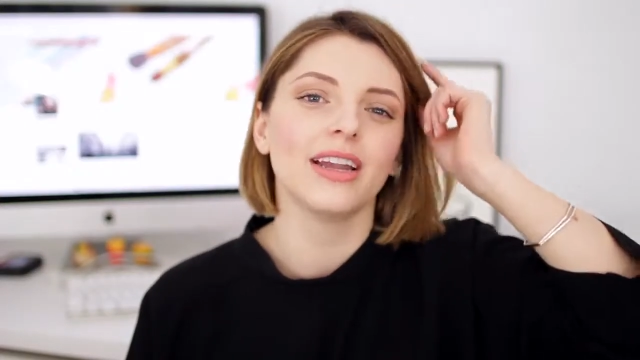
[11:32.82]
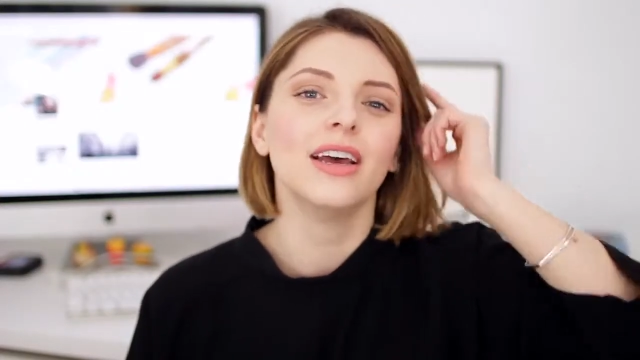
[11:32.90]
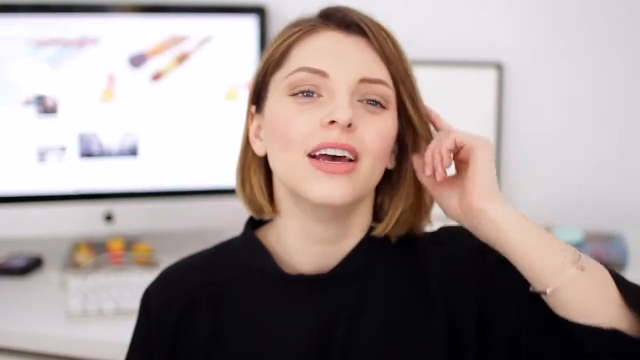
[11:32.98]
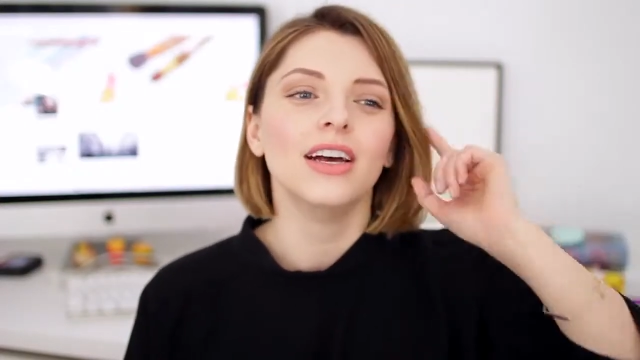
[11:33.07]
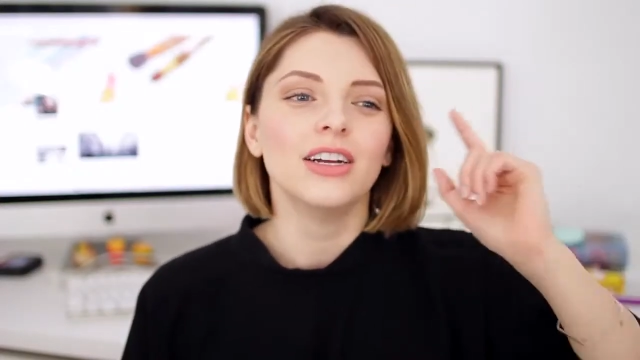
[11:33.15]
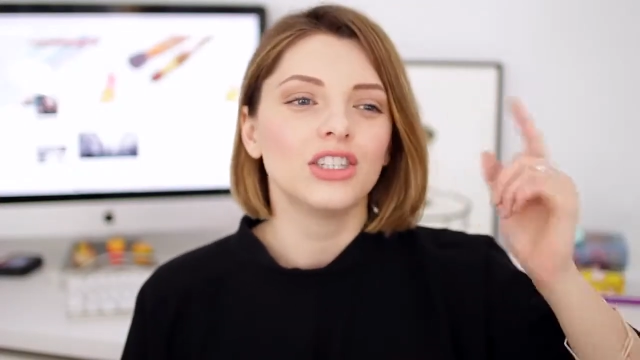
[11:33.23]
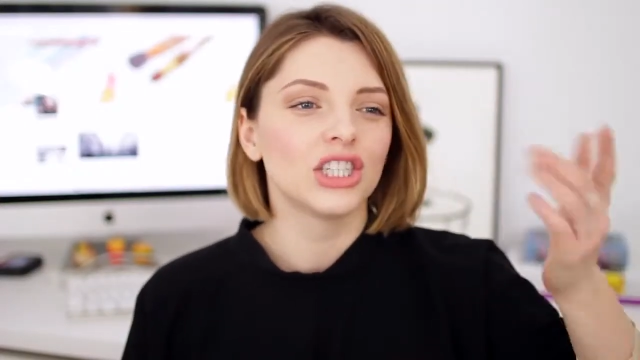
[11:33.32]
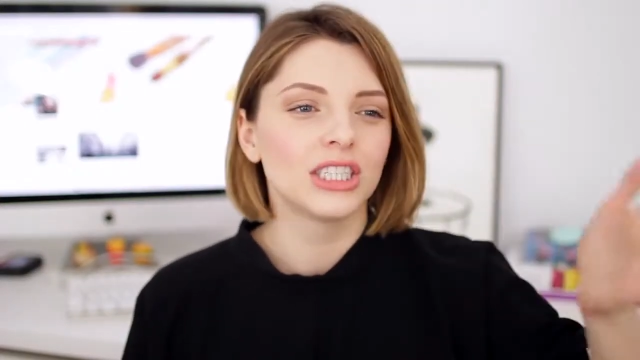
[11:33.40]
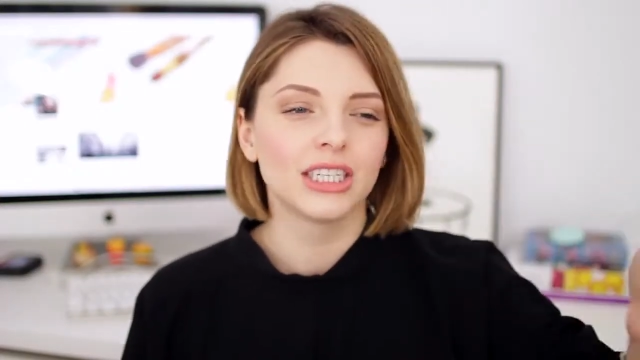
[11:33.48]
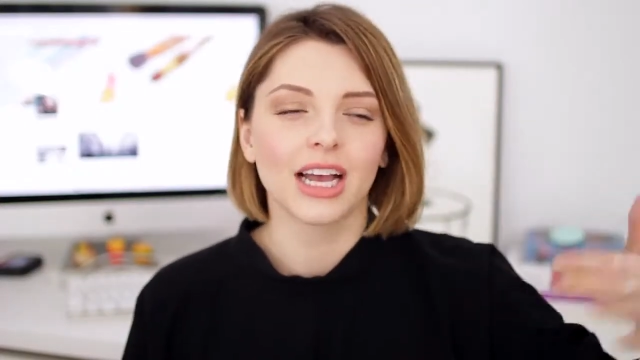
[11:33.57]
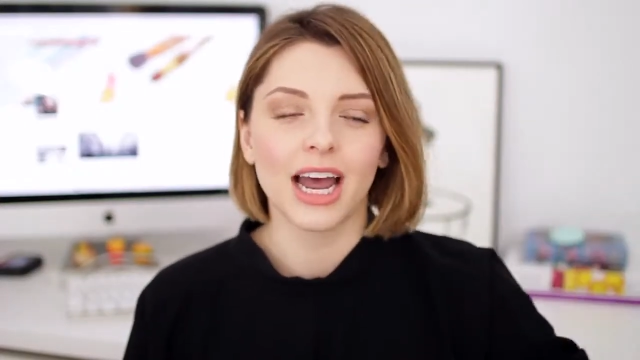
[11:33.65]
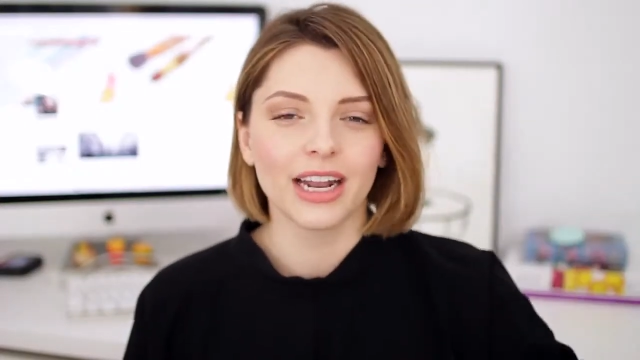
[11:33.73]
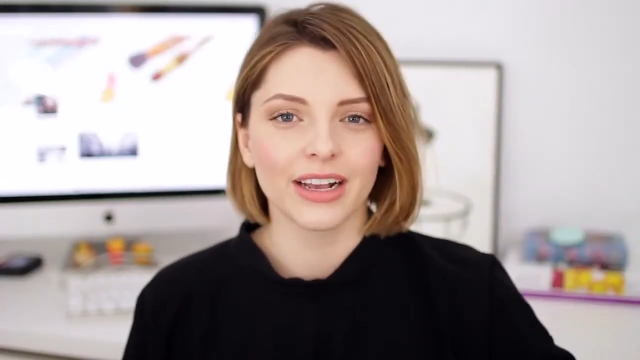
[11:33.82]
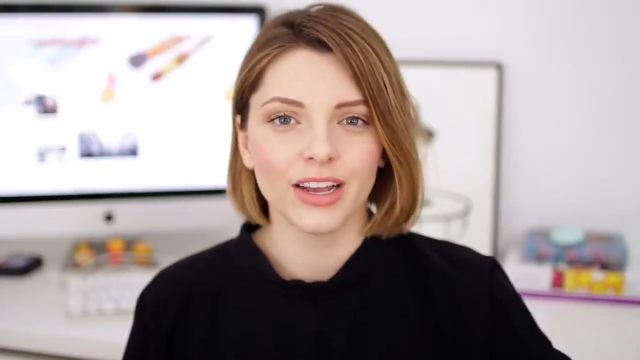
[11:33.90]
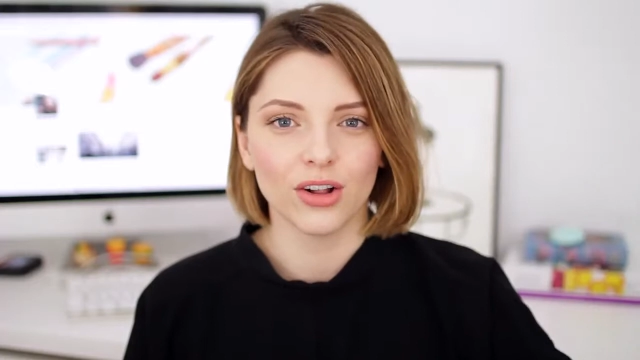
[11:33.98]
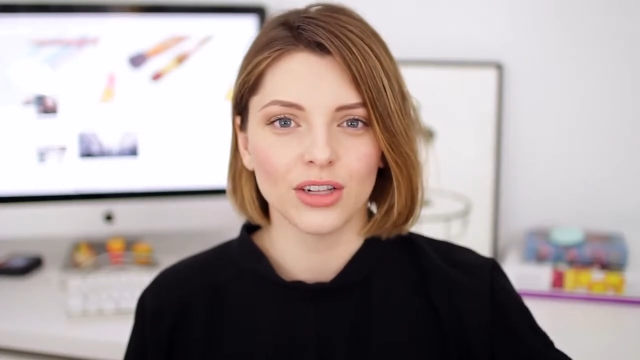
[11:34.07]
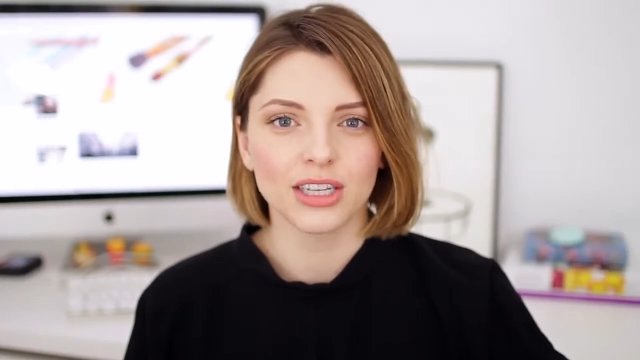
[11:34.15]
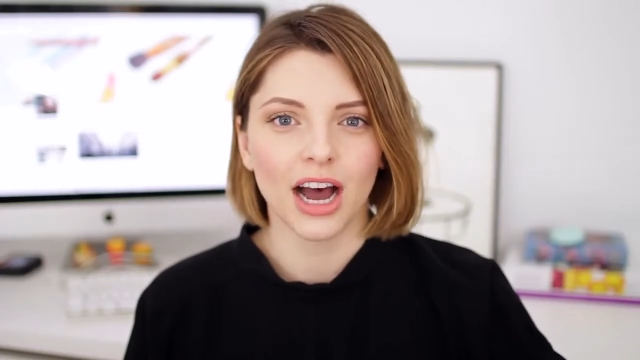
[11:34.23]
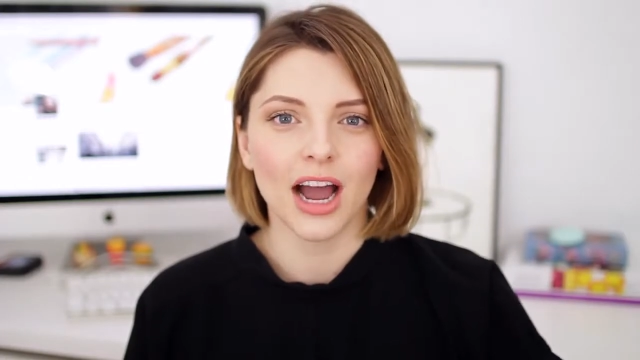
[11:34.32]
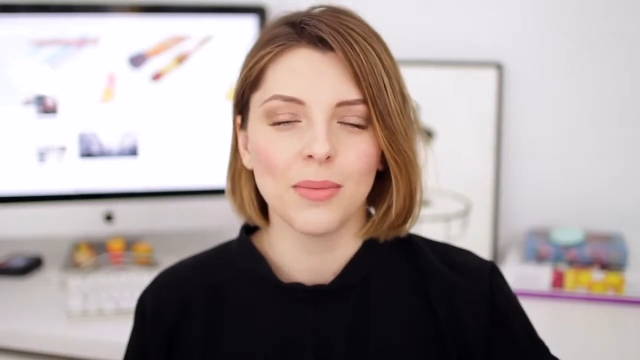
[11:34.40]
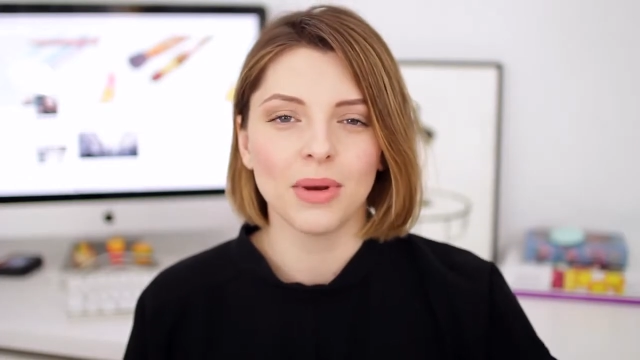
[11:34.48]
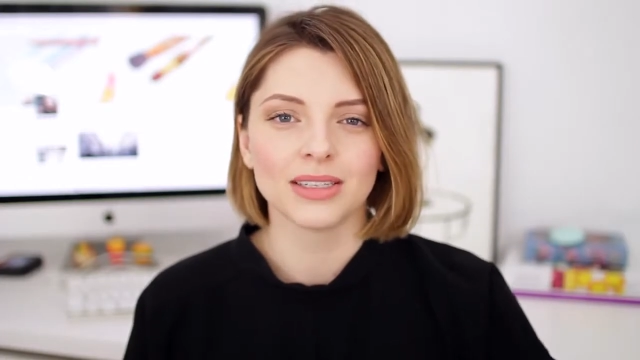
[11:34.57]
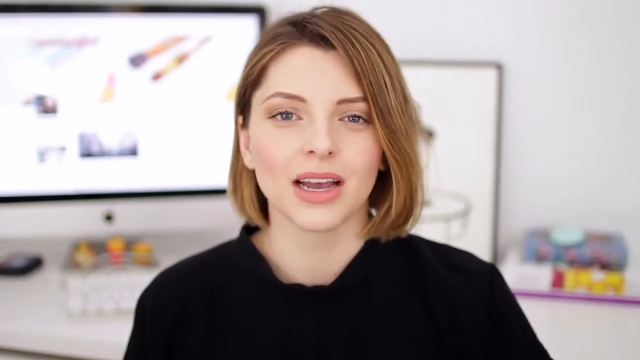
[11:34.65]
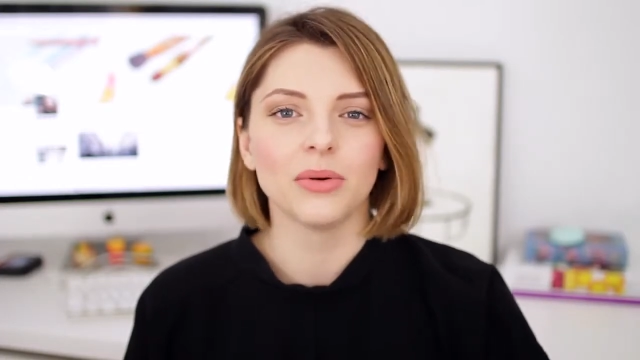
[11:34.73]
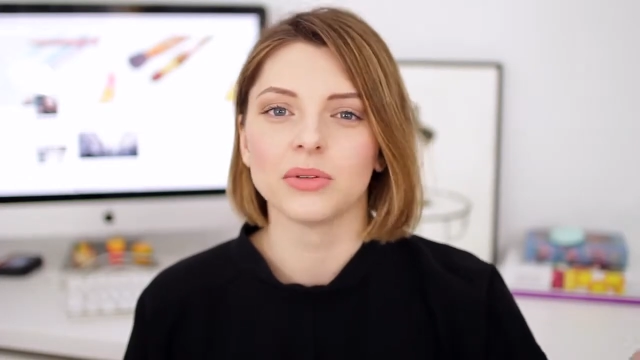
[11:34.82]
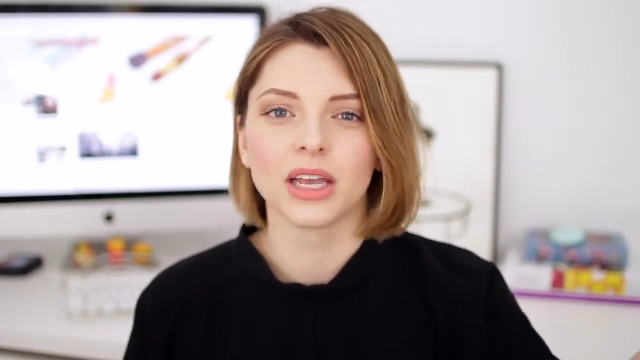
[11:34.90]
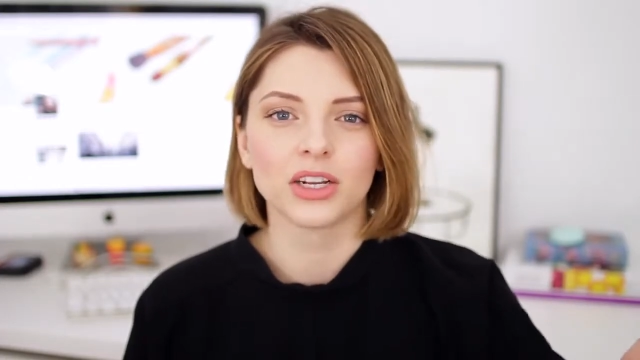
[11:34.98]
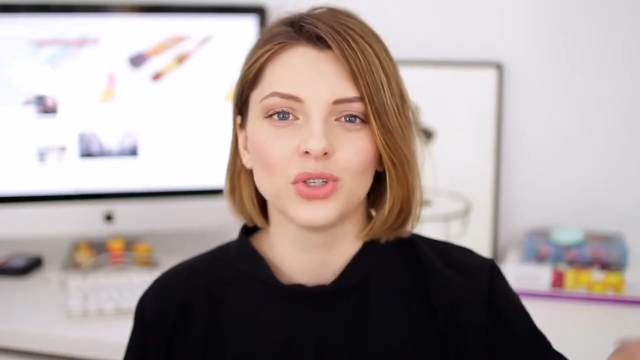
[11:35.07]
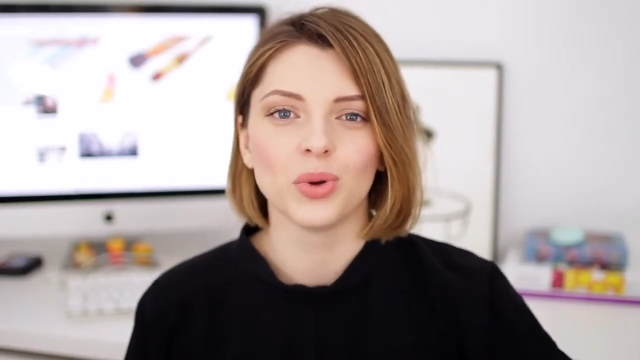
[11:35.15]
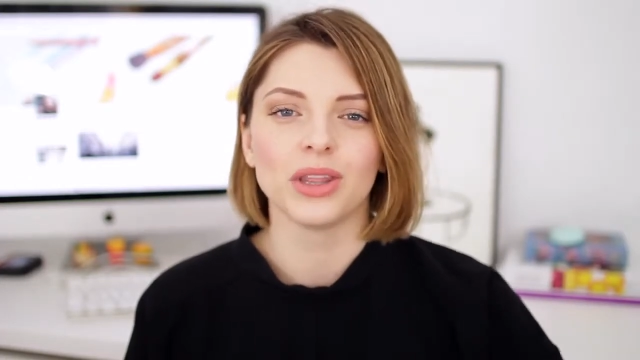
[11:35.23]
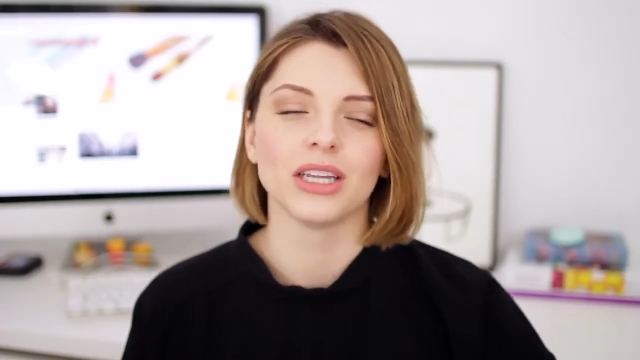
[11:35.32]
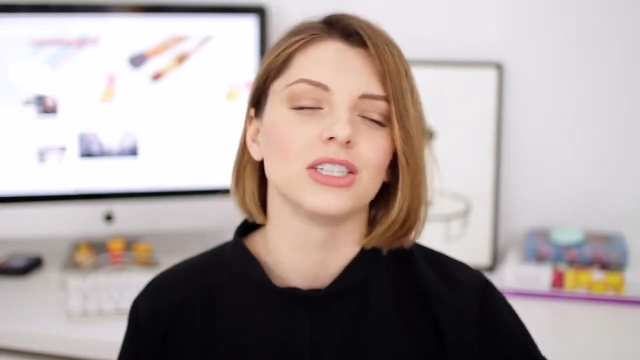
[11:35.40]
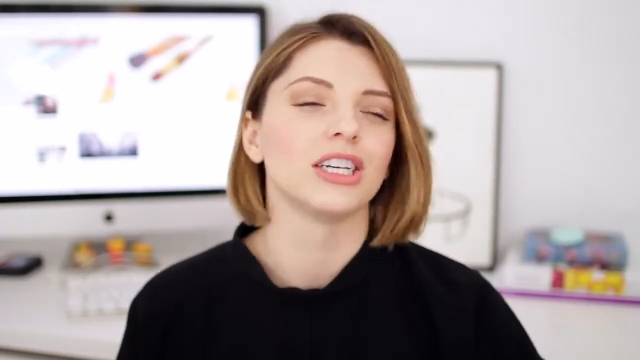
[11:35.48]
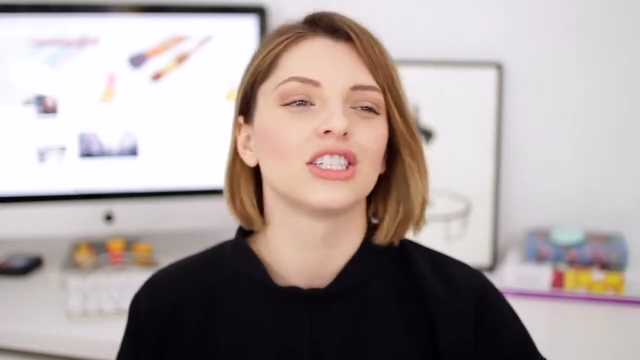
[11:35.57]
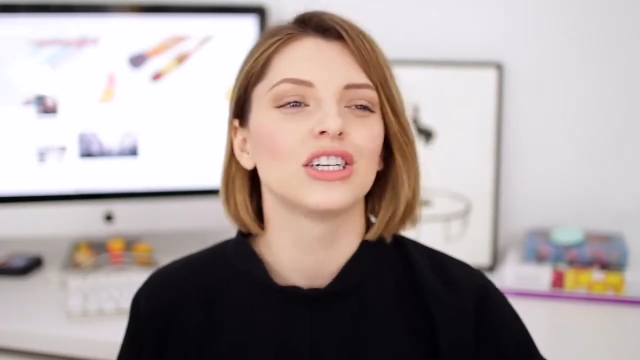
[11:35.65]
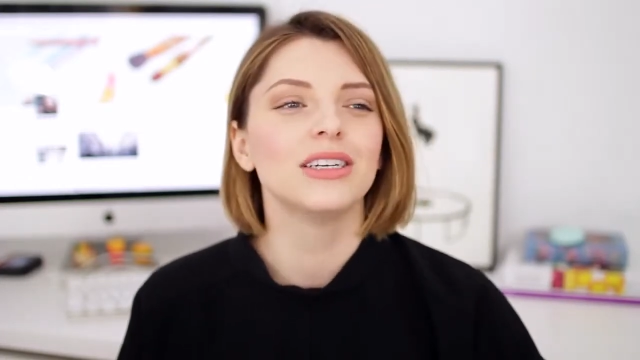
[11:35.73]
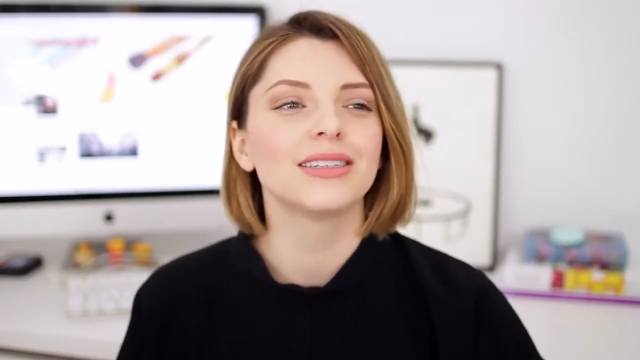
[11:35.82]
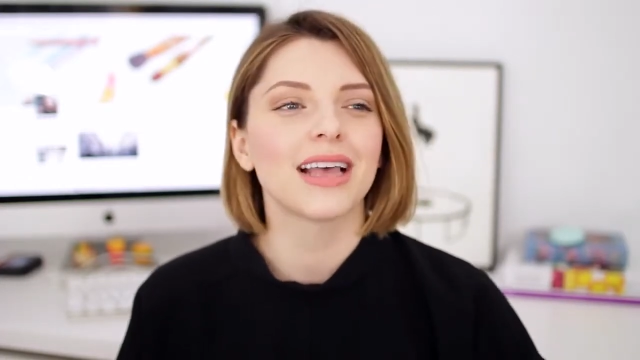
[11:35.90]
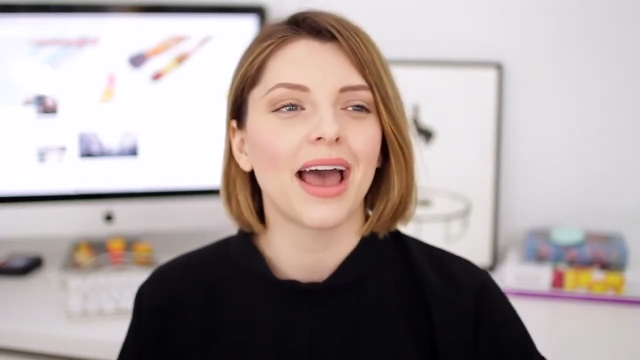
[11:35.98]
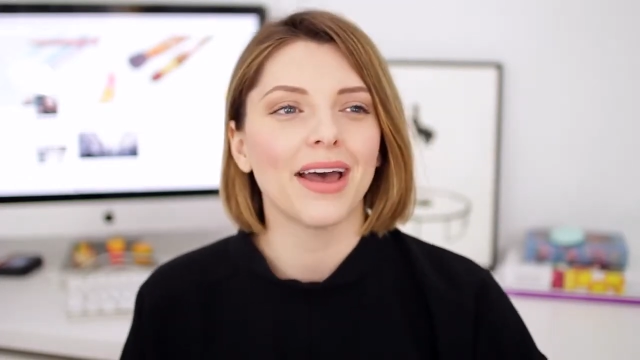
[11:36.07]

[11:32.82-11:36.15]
it just to kind of kill time as I was like doing the dishes